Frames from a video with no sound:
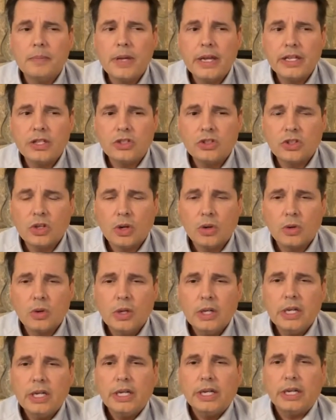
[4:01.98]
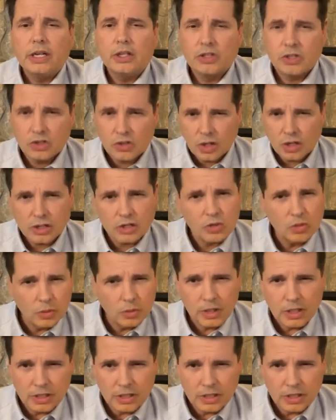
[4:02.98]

And so it'll start to,